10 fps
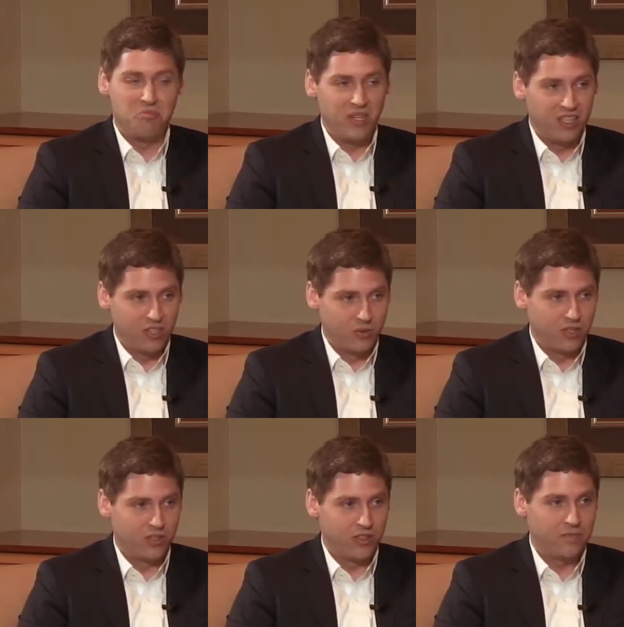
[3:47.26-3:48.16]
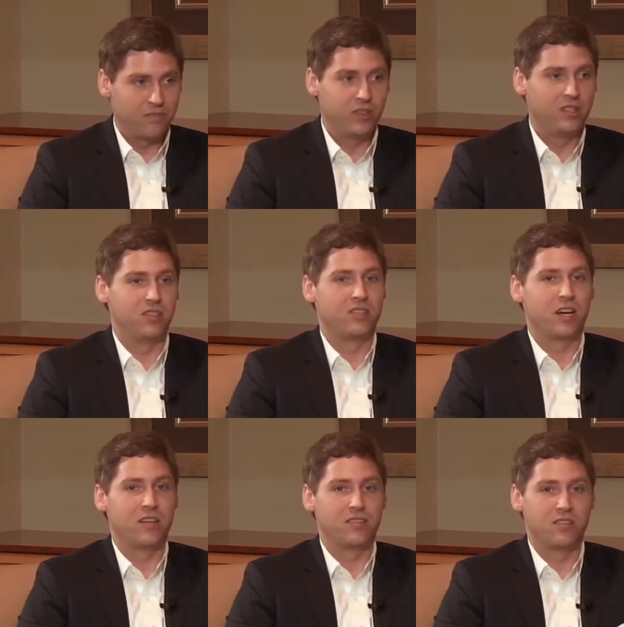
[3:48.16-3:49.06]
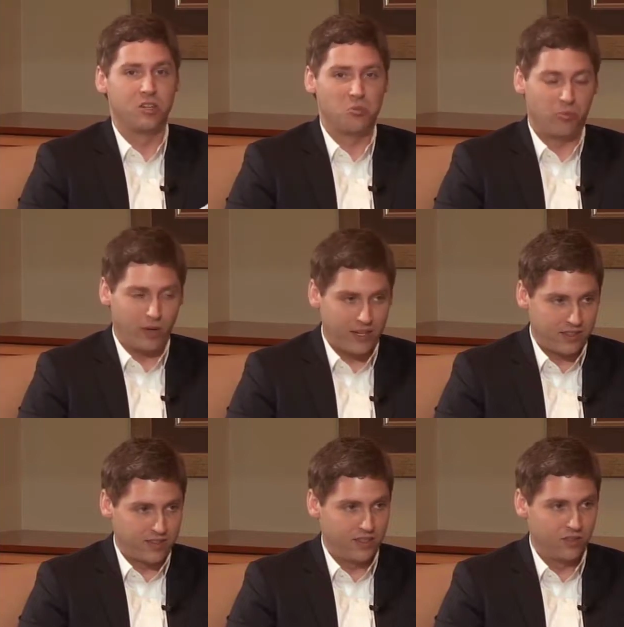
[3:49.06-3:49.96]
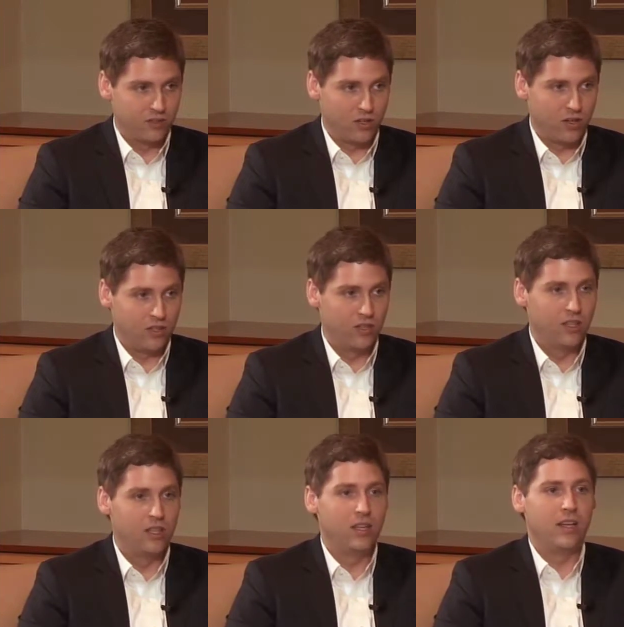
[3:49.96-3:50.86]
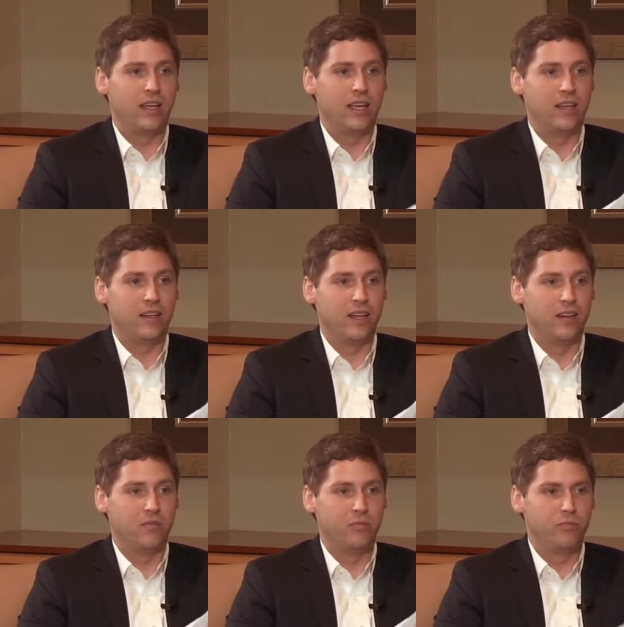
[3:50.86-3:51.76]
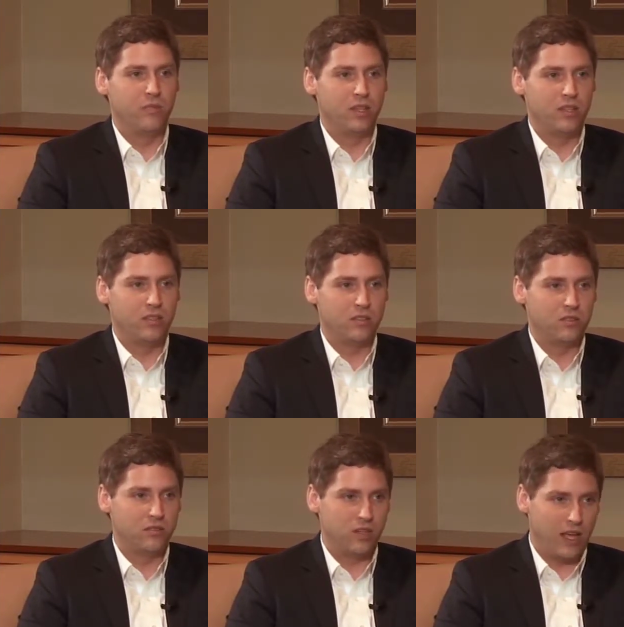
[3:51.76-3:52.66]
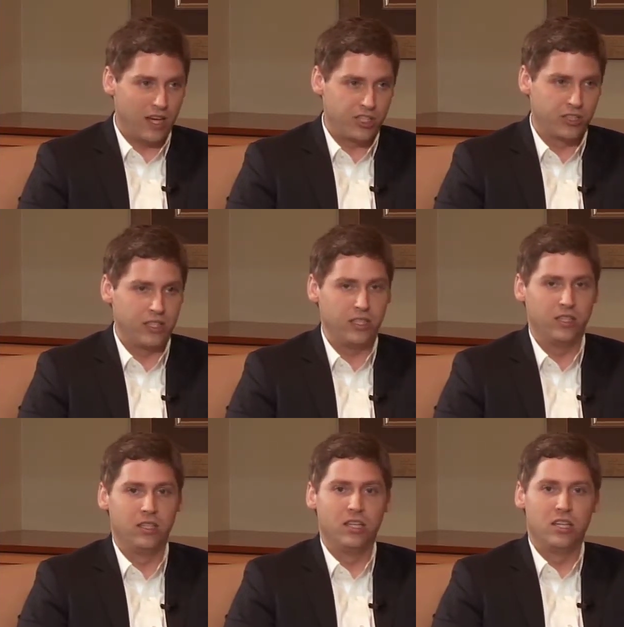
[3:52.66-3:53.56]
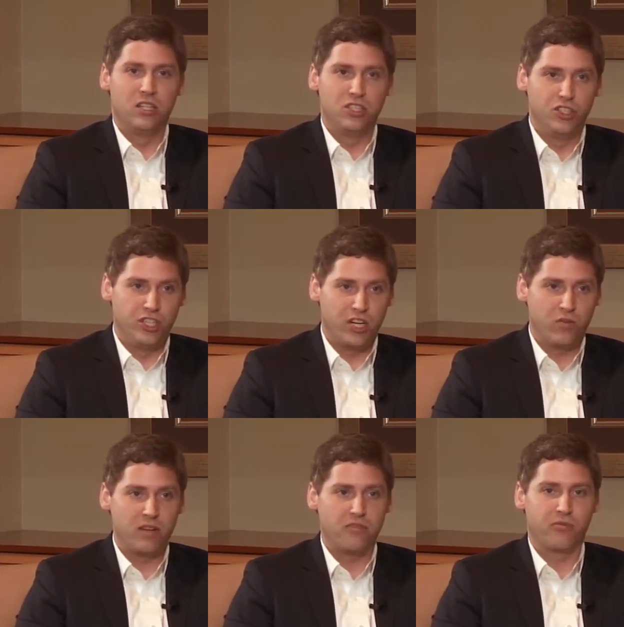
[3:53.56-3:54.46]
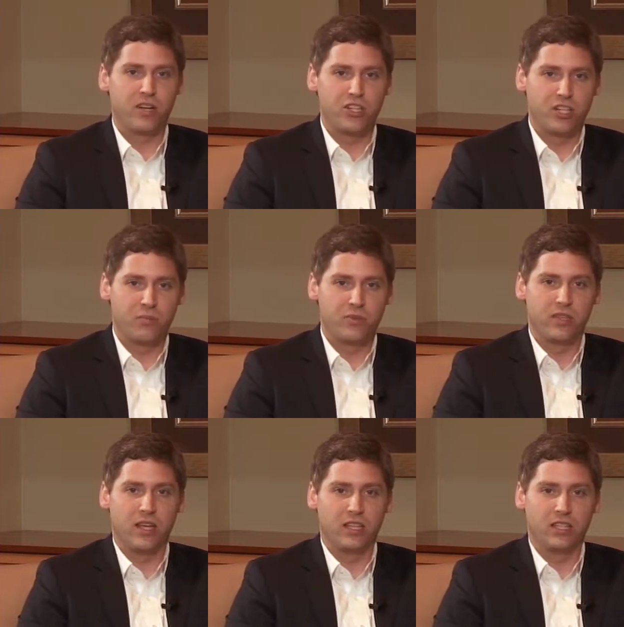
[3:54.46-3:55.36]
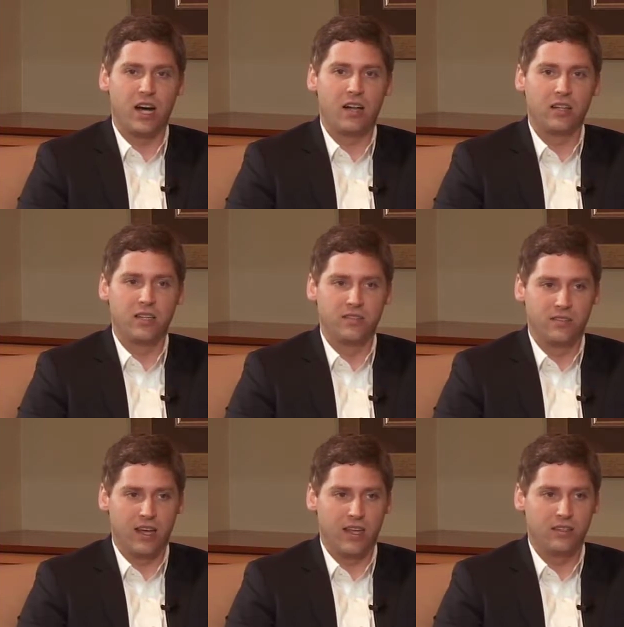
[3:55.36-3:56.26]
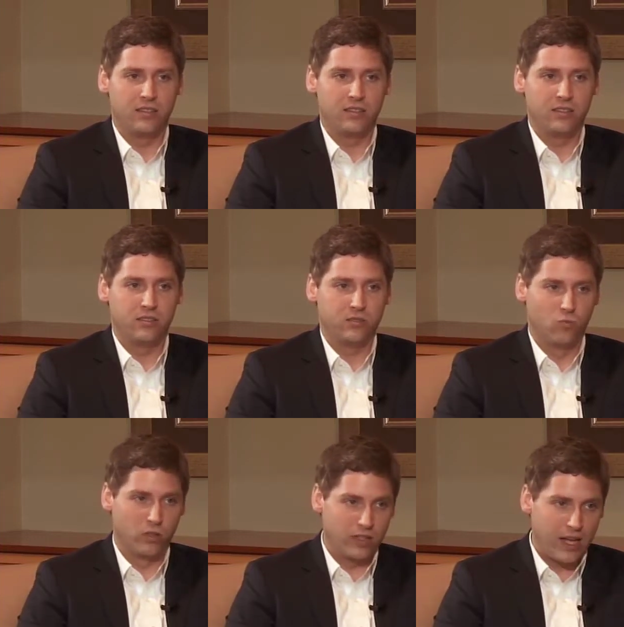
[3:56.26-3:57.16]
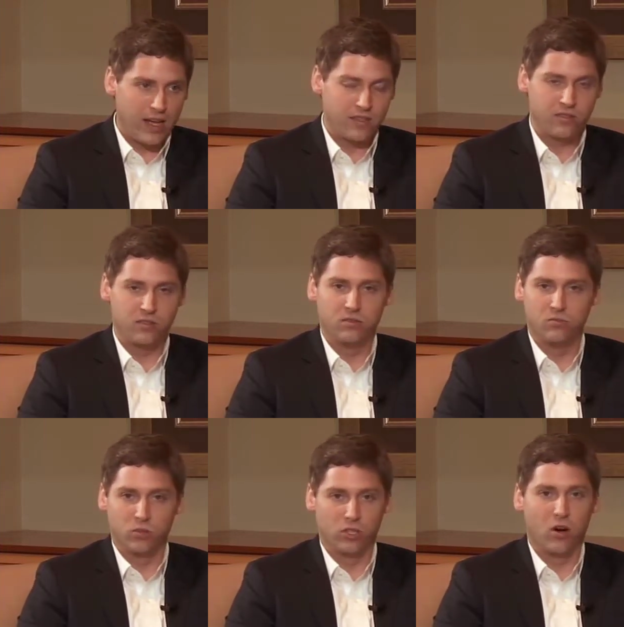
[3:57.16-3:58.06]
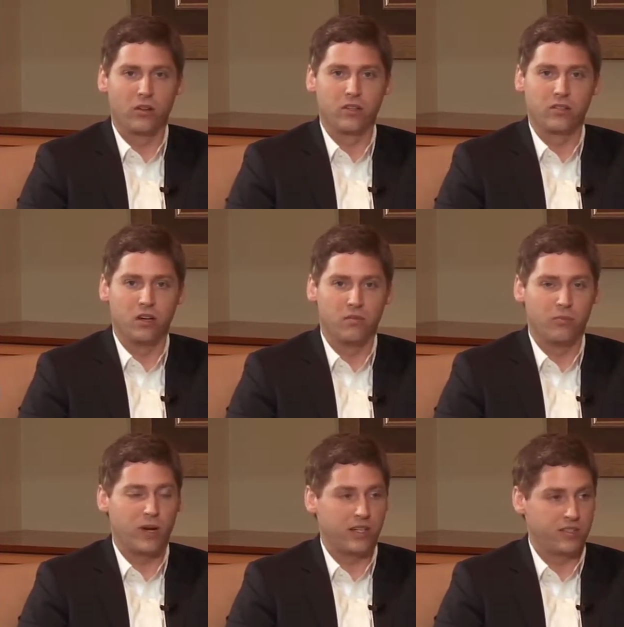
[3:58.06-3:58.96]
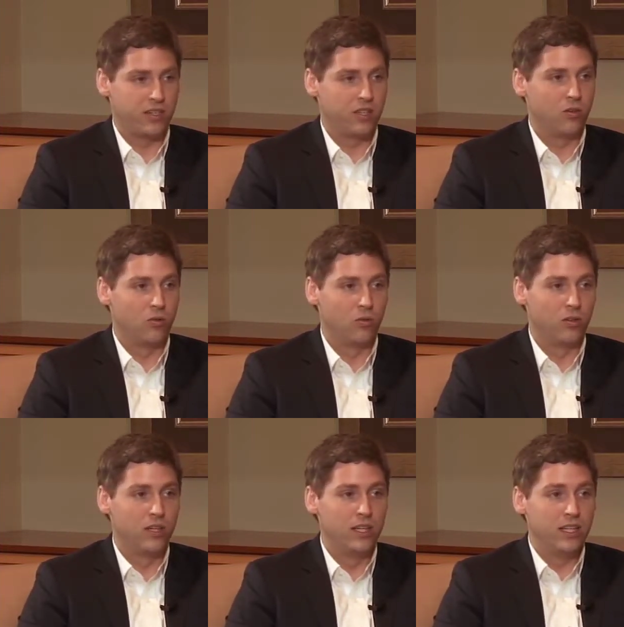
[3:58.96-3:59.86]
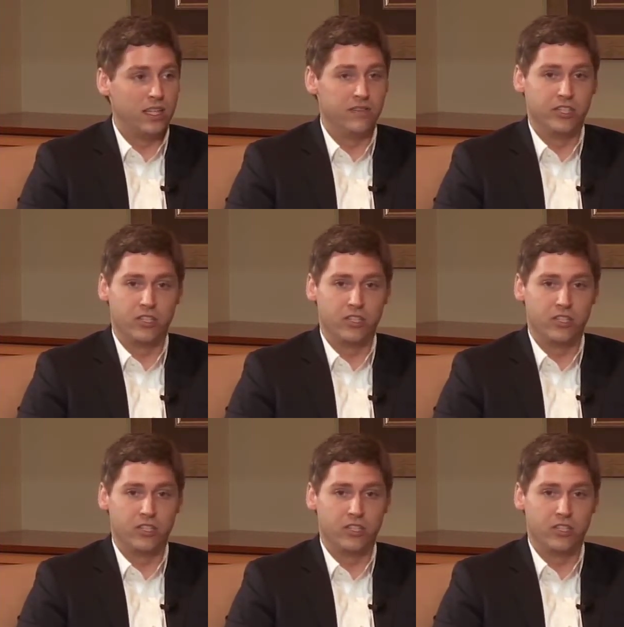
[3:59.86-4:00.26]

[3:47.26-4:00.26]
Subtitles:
being a new attorney, discuss practicing law, and actually generate friendships and colleagues that will last regardless of practice area or even